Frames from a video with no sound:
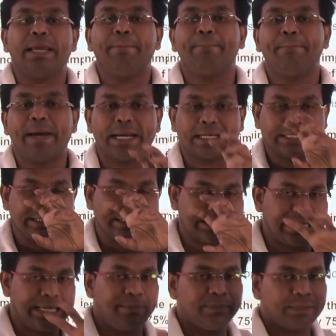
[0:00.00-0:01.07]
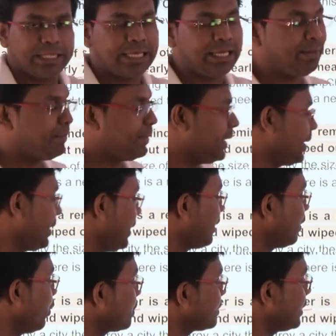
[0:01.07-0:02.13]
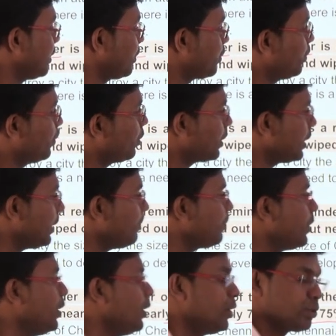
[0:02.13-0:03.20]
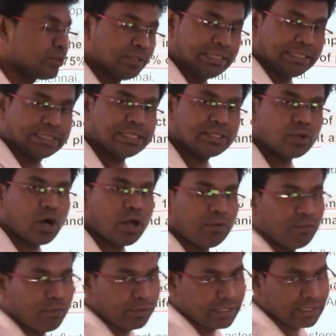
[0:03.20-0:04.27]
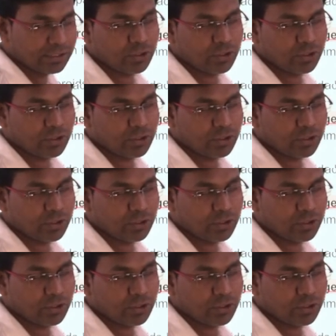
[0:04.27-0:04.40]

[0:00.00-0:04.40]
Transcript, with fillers: impact. The same theme it looks into, okay. So this is all for this